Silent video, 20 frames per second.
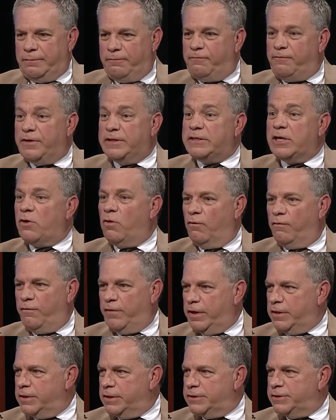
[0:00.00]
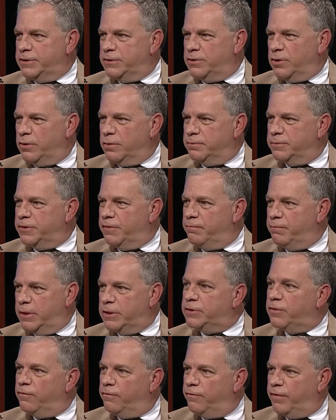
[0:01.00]
physical fitness in terms of
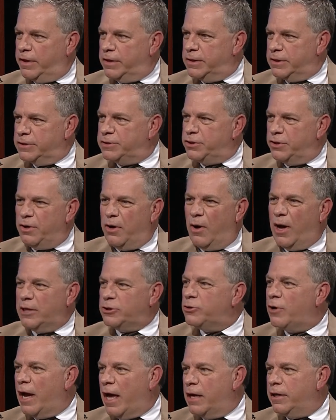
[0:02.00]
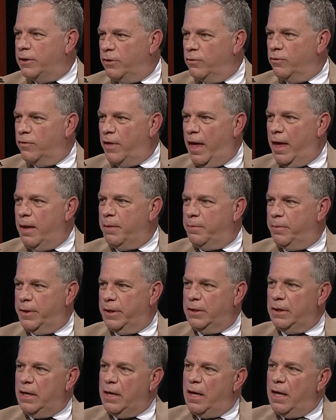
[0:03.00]
mental fitness. You know, okay. I try to do that,
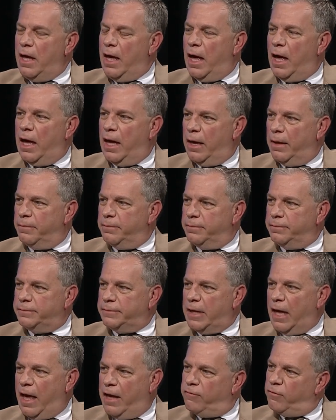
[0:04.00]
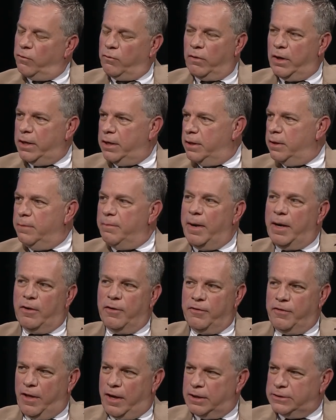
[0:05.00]
but um, I haven't run any
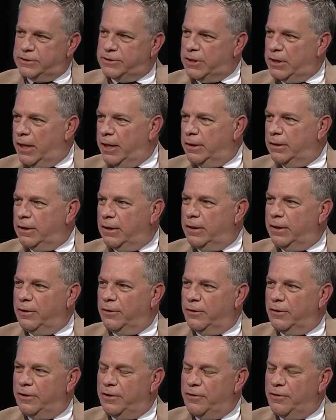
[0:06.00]
marathons lately or